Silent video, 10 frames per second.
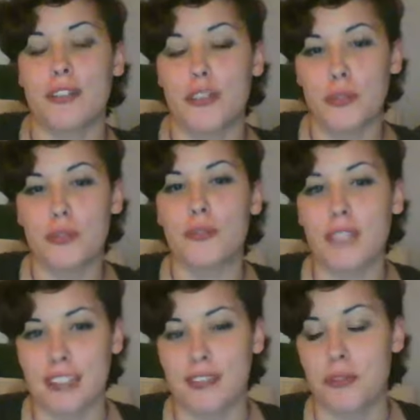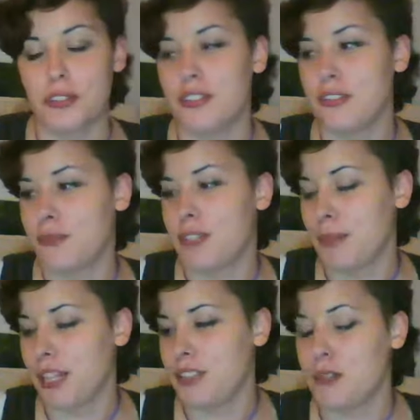Jews, yes, they were treated really
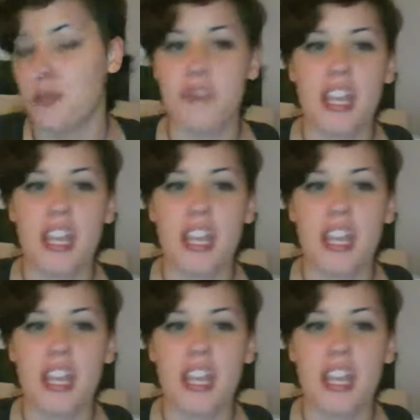bad too.